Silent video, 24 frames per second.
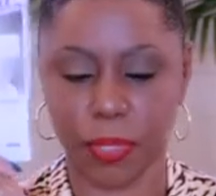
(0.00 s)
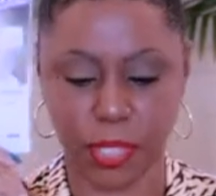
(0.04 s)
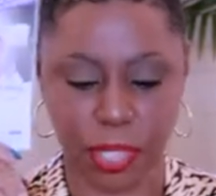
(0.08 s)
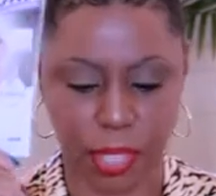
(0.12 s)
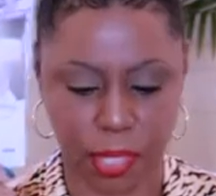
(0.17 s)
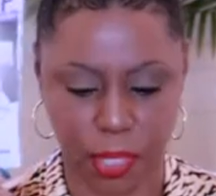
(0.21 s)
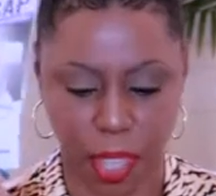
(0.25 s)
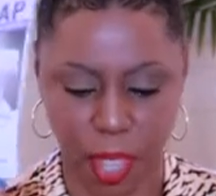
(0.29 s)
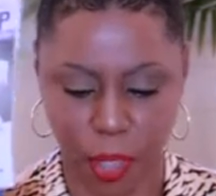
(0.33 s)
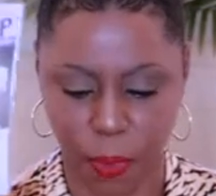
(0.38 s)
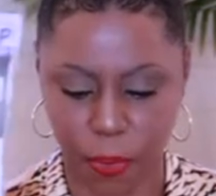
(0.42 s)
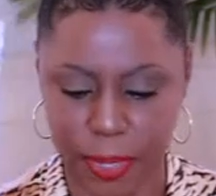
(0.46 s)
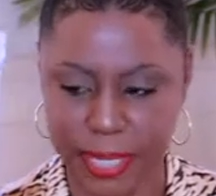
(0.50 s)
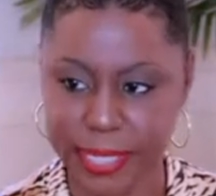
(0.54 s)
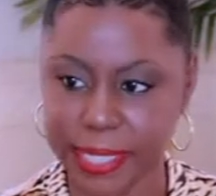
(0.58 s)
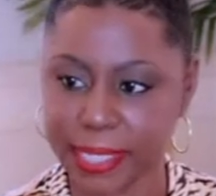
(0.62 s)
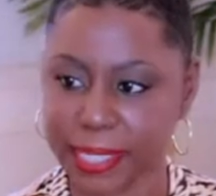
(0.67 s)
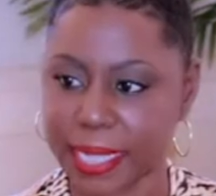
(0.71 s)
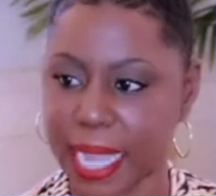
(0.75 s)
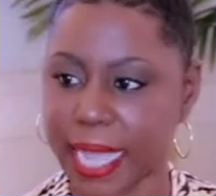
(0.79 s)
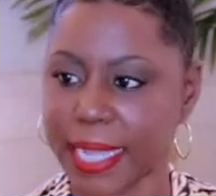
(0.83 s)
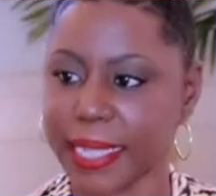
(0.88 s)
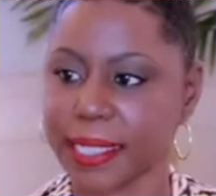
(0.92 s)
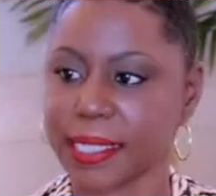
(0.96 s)
which is
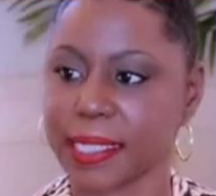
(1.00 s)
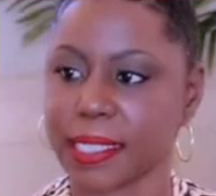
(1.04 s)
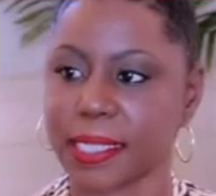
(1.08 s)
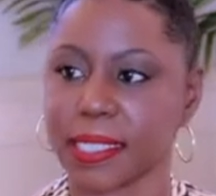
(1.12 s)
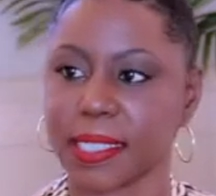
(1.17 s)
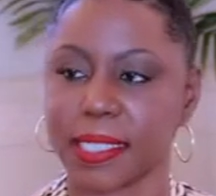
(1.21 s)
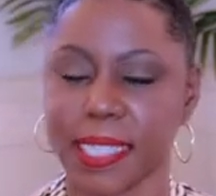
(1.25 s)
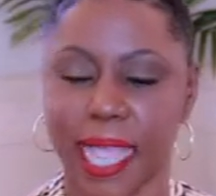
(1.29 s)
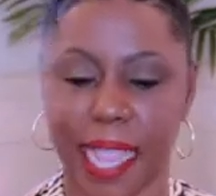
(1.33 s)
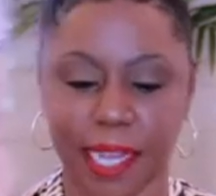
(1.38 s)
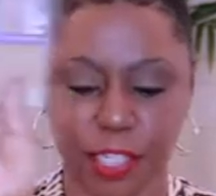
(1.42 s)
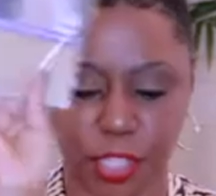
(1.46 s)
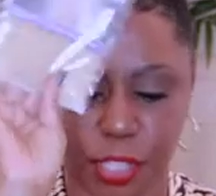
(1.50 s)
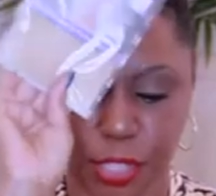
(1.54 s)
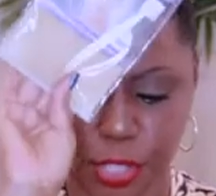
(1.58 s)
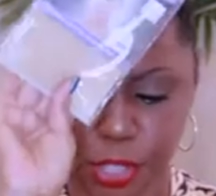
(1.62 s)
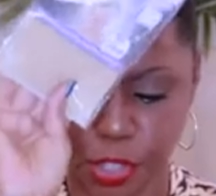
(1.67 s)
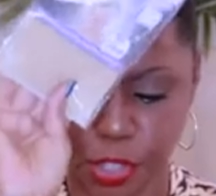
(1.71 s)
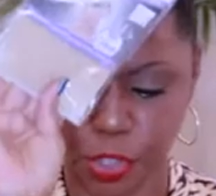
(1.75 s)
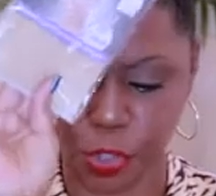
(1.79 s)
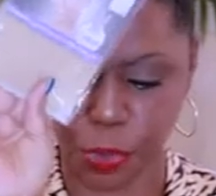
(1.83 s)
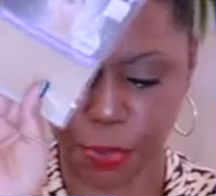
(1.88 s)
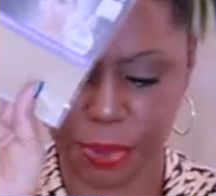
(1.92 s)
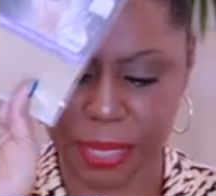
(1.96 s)
always nice. And it's actually
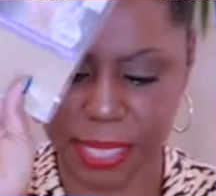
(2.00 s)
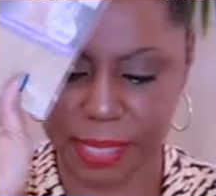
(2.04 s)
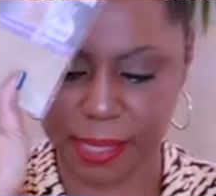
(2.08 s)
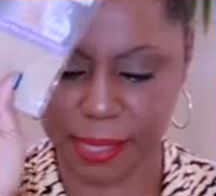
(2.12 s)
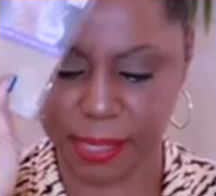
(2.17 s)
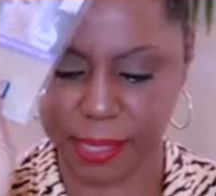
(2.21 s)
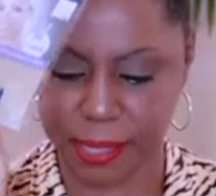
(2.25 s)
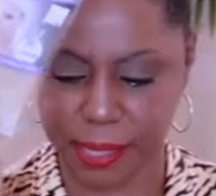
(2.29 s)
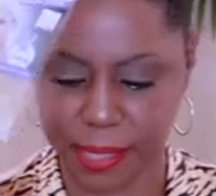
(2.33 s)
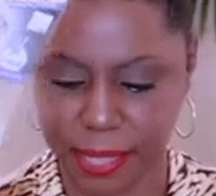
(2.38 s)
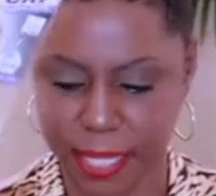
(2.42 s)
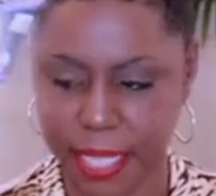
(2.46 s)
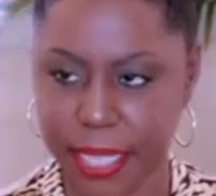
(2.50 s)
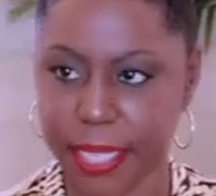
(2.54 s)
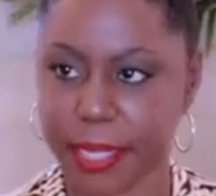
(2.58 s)
two pieces in